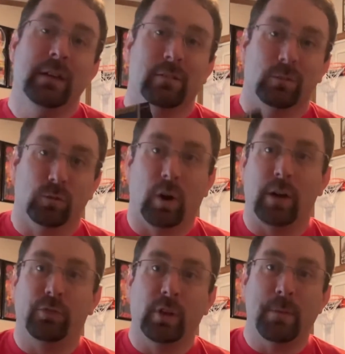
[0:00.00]

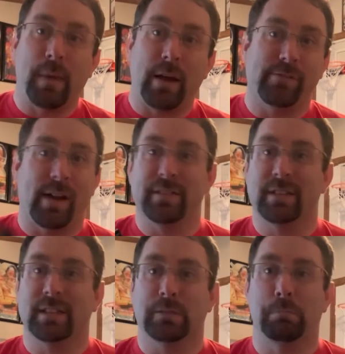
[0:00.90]
roughly about
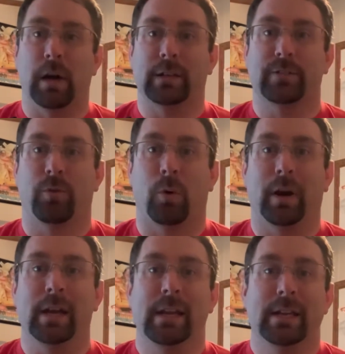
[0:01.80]
$5 to $6
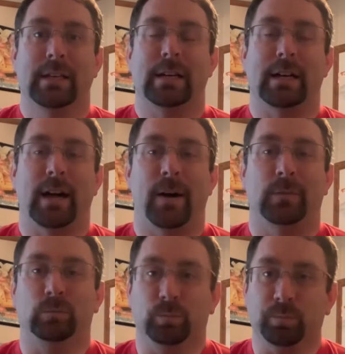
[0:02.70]
for it,
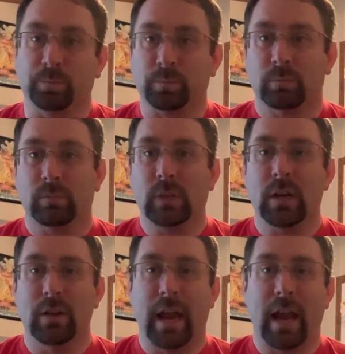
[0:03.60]

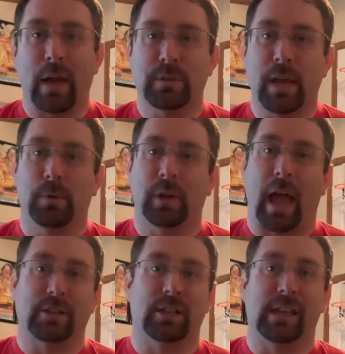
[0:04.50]
and I was able to
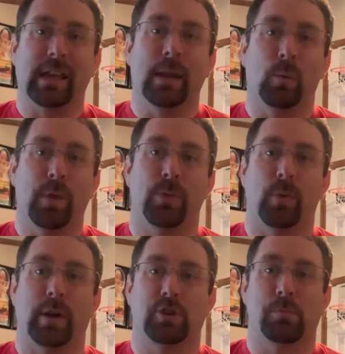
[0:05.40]
actually get it with the
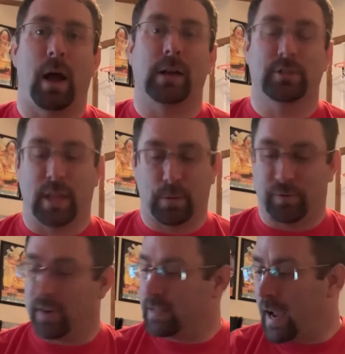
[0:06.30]
Retro box, so that was
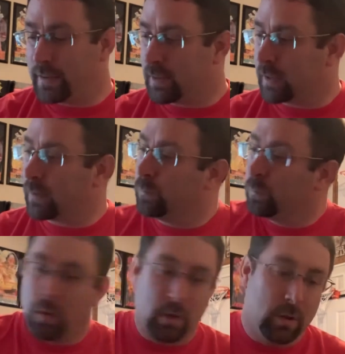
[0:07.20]
fantastic.
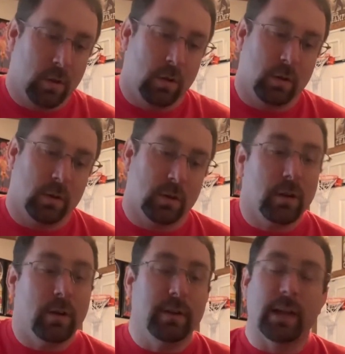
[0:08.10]

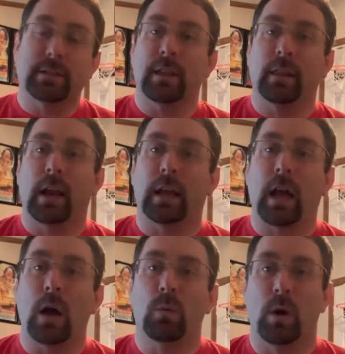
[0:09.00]
Next thing that I
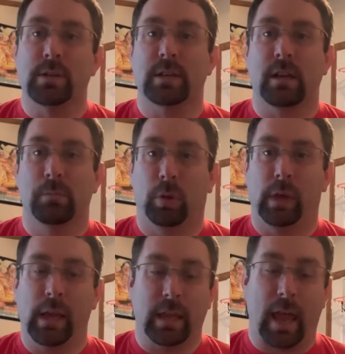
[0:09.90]
got was a
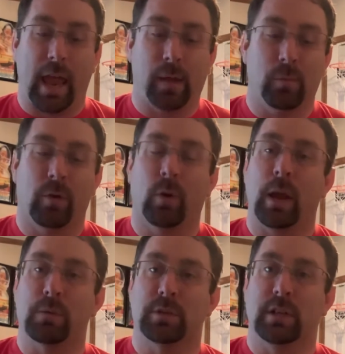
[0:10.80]
complete game.
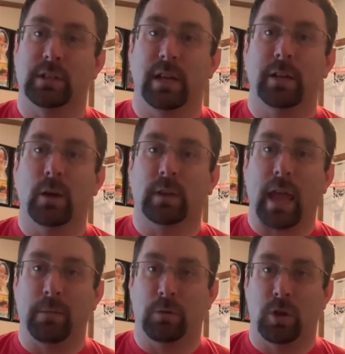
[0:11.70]
It was a Nintendo
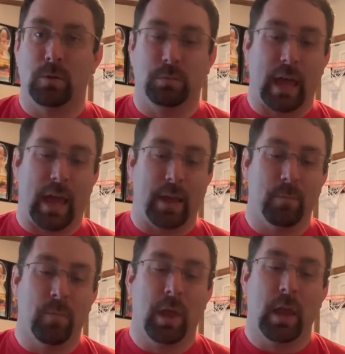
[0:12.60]
GameCube
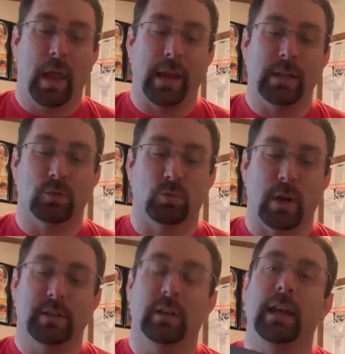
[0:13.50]
game, and it's
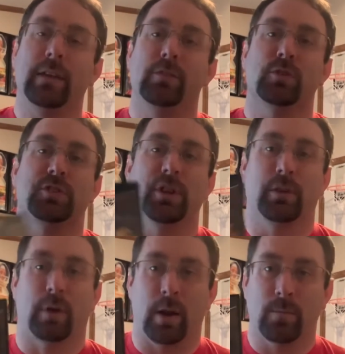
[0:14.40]
Resident Evil
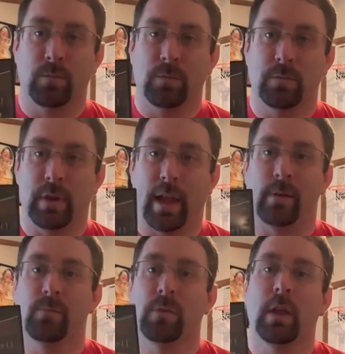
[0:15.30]
0.
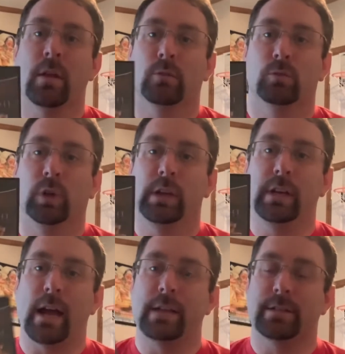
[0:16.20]
Now, really
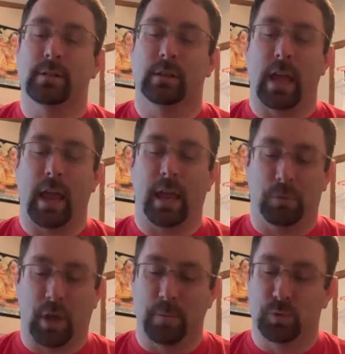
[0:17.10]
nice game,
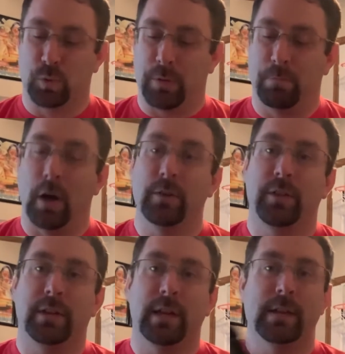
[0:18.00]
comes with both
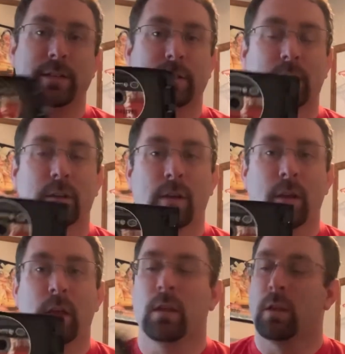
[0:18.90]
the disc,
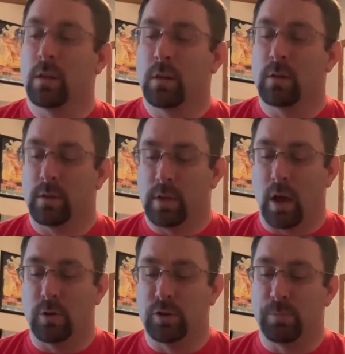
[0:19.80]
the
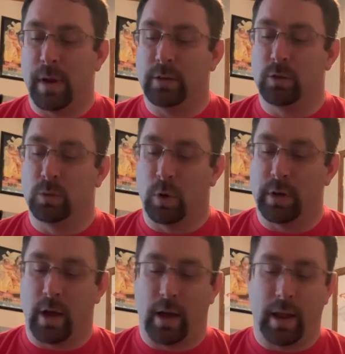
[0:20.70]
owner's manual and
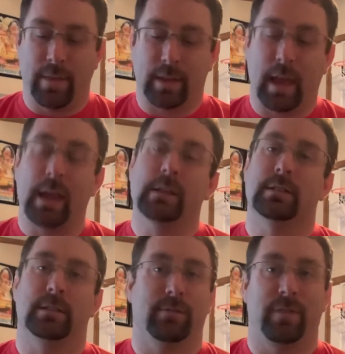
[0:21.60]
whatnot, and the case
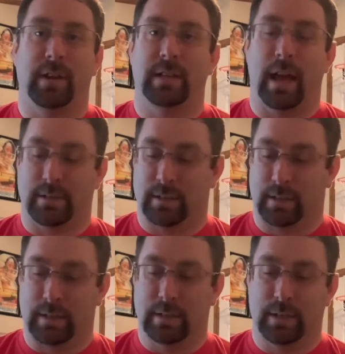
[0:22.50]
is in
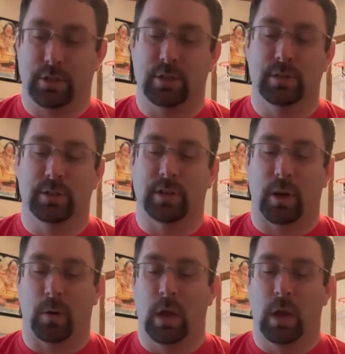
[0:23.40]
fantastic condition. So,